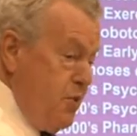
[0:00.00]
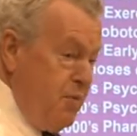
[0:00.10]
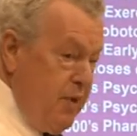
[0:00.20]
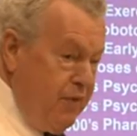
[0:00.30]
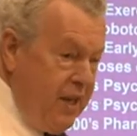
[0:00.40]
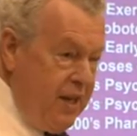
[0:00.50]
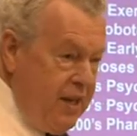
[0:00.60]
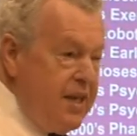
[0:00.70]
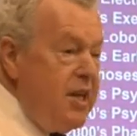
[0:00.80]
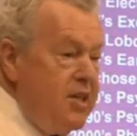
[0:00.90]
moved in.
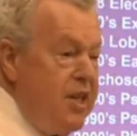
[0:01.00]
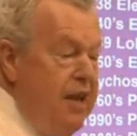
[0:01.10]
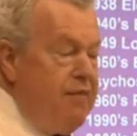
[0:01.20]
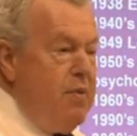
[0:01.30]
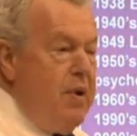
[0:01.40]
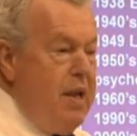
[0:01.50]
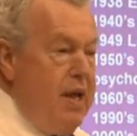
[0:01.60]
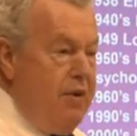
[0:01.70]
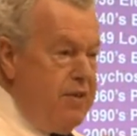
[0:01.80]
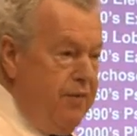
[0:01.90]
So everyone
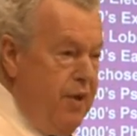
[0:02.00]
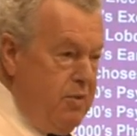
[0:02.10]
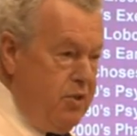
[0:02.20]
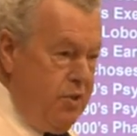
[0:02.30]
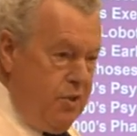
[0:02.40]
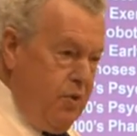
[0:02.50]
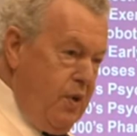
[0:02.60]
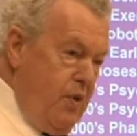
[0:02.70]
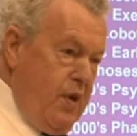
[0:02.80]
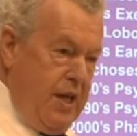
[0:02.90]
now is a pharmaceutical
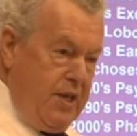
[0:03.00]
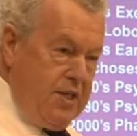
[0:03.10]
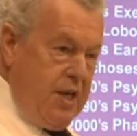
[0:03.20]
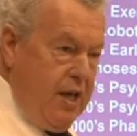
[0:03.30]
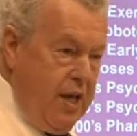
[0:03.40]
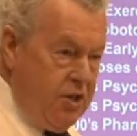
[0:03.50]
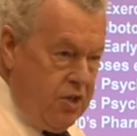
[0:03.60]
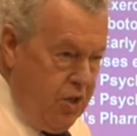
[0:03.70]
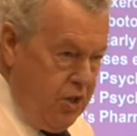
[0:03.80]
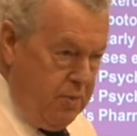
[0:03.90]
who heads
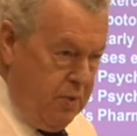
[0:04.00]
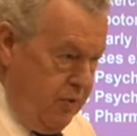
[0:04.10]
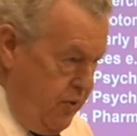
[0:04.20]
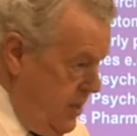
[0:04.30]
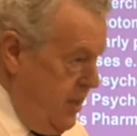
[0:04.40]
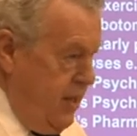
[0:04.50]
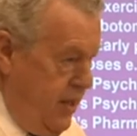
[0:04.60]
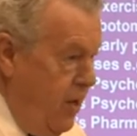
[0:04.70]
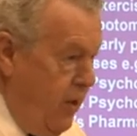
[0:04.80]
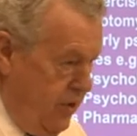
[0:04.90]
psychiatric hospitals.
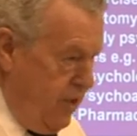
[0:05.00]
They're not